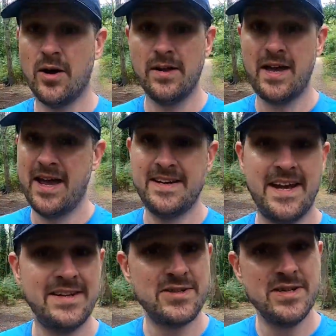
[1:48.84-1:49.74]
Call it
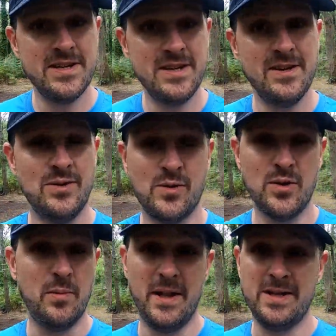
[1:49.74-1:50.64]
ADHD
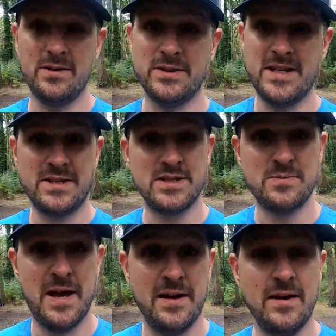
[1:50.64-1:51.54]
or the millennial attention
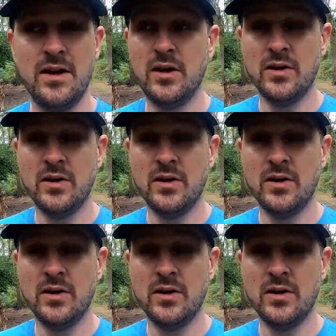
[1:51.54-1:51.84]
span,